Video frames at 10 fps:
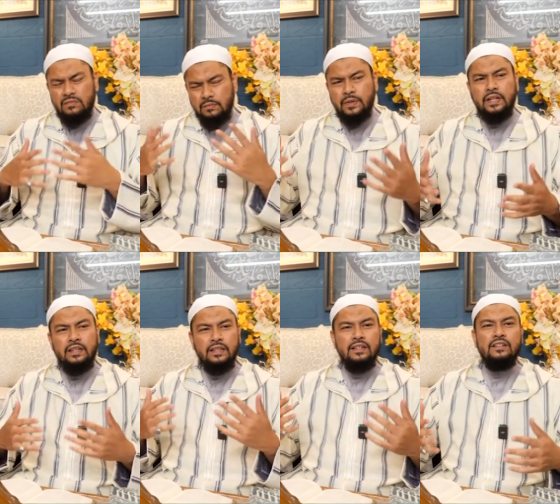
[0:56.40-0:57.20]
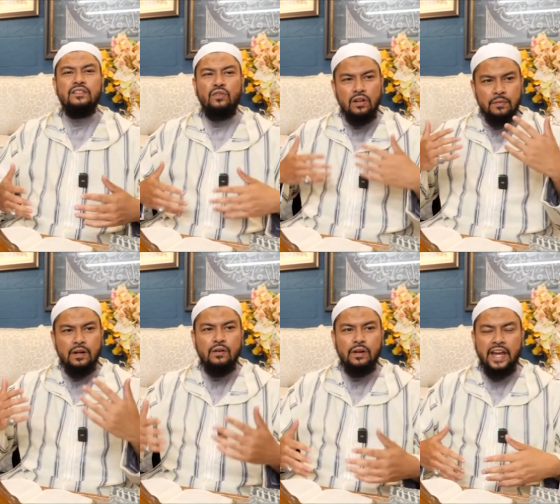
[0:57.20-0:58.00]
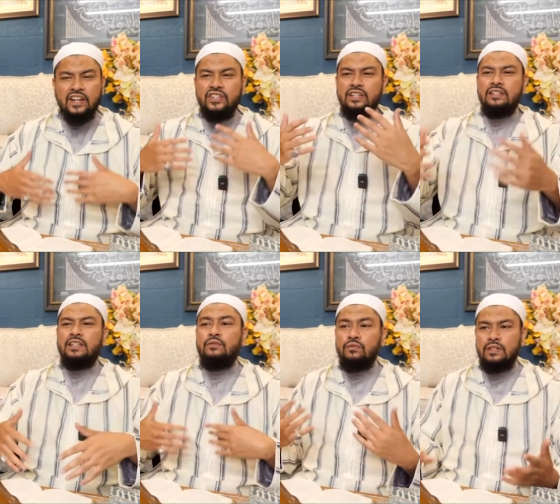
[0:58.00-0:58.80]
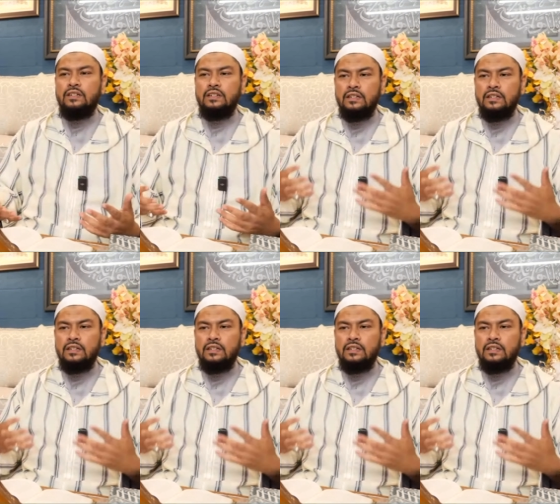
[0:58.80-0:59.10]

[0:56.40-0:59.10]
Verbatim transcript: many things is all about actions and work.